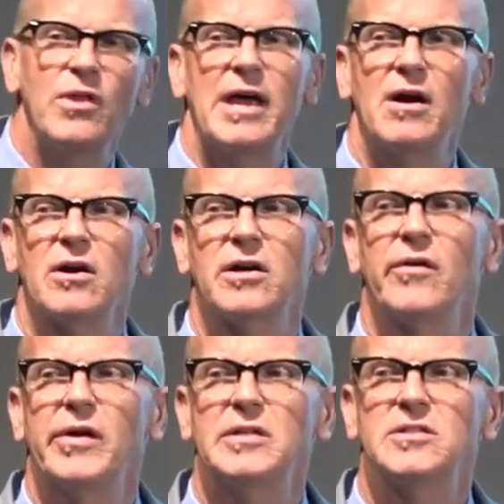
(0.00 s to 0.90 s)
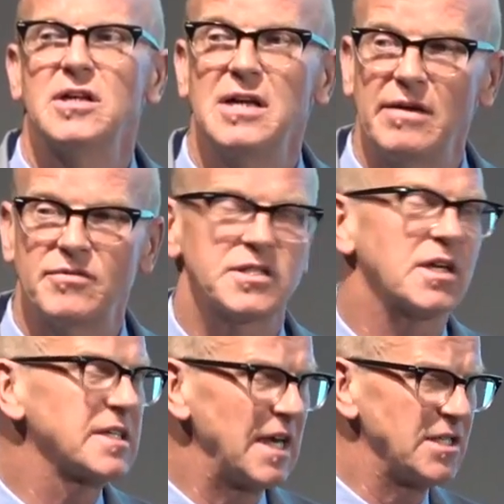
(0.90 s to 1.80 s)
they are going to live
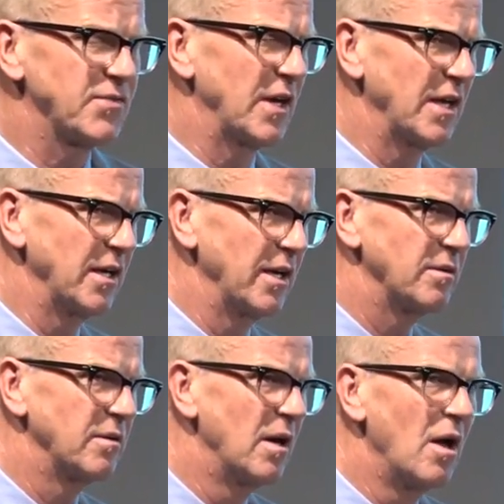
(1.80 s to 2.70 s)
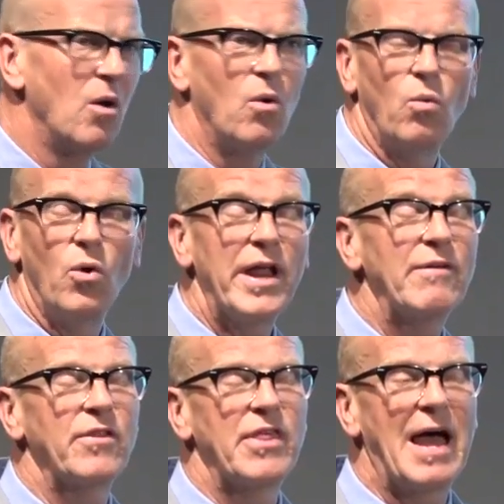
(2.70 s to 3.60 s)
successfully in it.
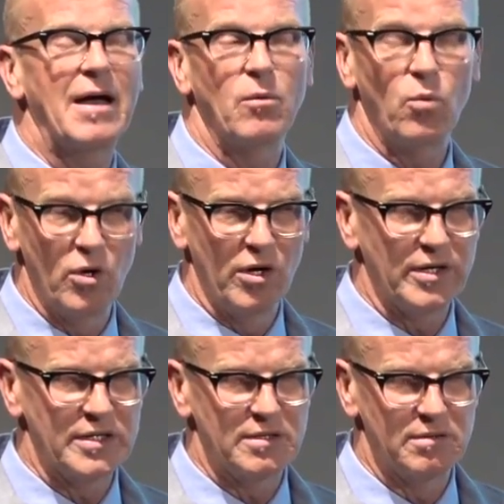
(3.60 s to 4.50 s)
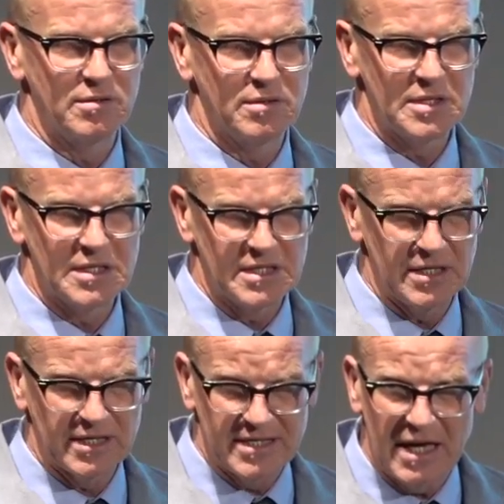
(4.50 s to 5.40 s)
Whatever that word
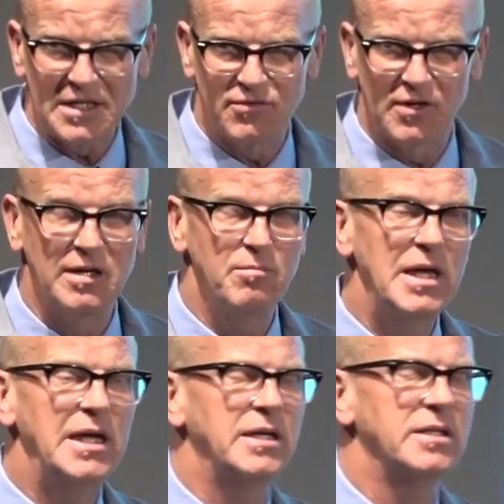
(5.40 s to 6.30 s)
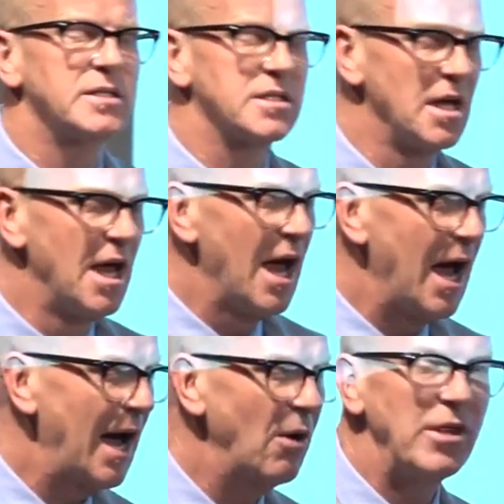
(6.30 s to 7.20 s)
successfully means,
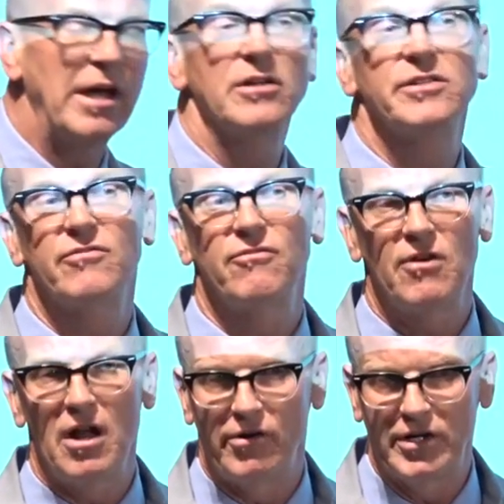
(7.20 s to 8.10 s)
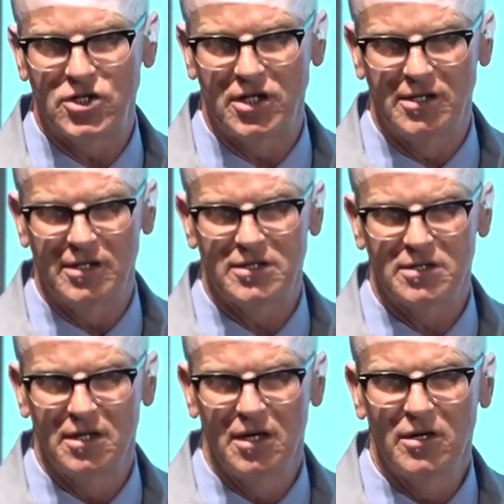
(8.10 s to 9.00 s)
how are they going to flourish in it?
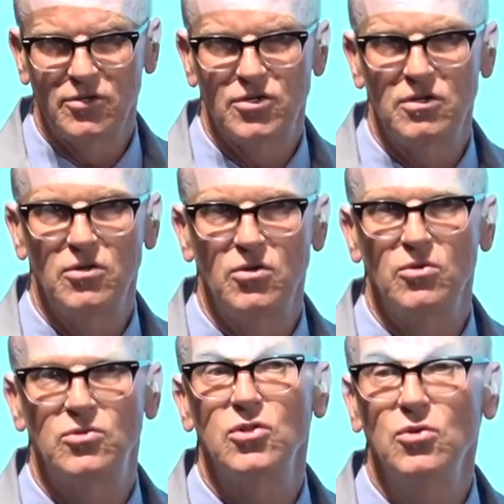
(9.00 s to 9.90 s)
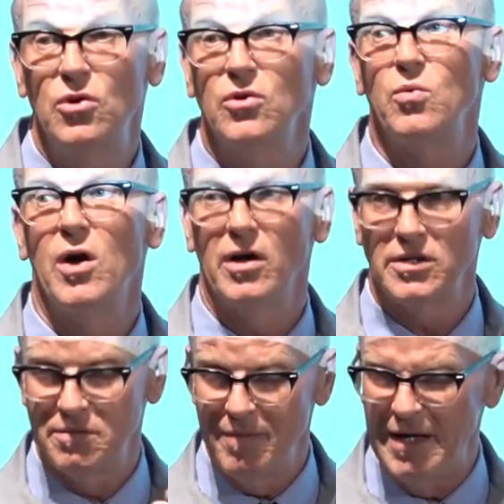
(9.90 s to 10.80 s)
to do good
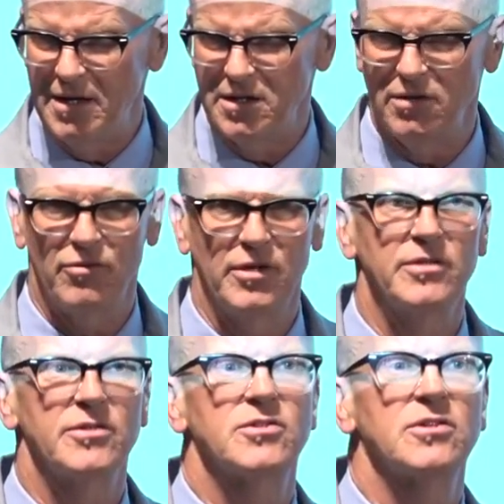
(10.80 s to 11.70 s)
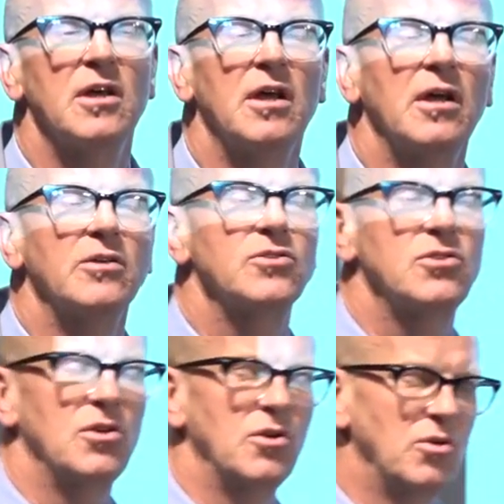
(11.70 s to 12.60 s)
work, to make a difference,
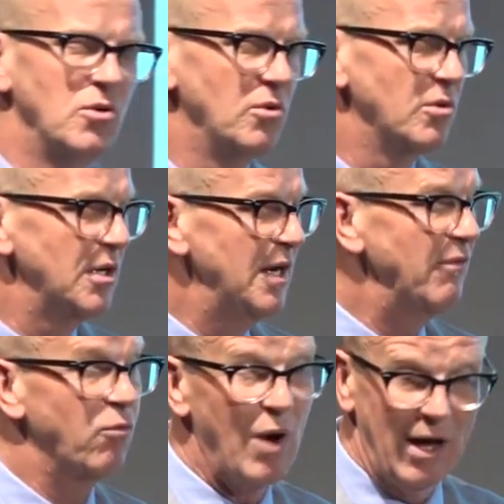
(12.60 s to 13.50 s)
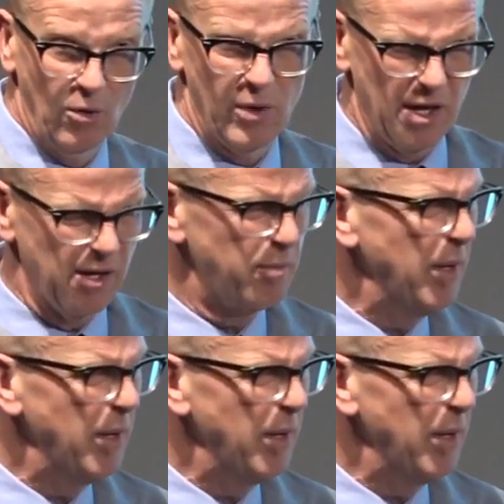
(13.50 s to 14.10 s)
to live well with other